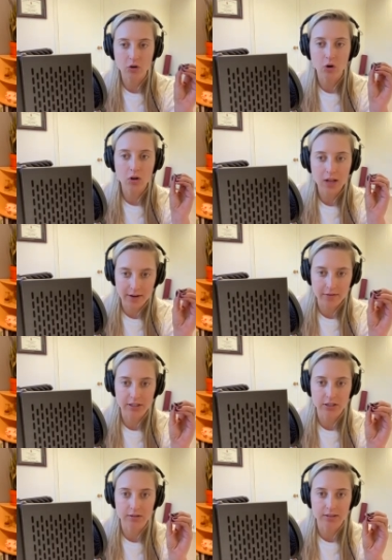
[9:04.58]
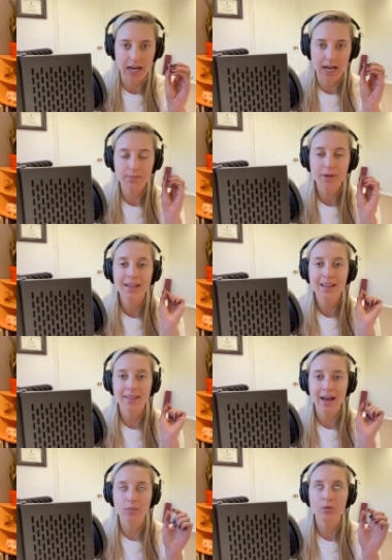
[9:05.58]
goal every single time,
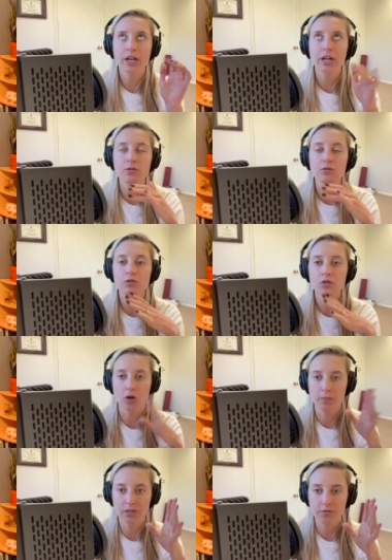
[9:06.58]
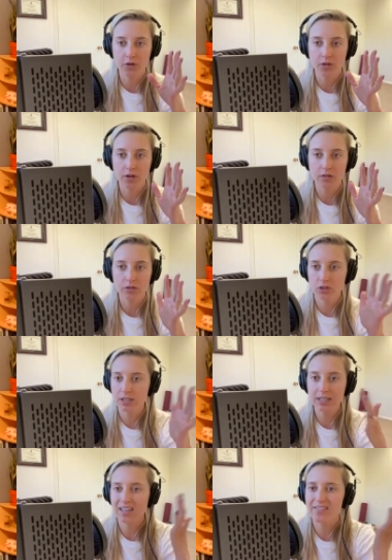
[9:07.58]
that will get you so much further just
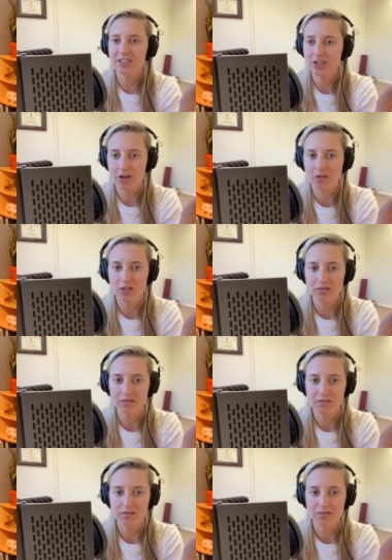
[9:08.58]
in life in general.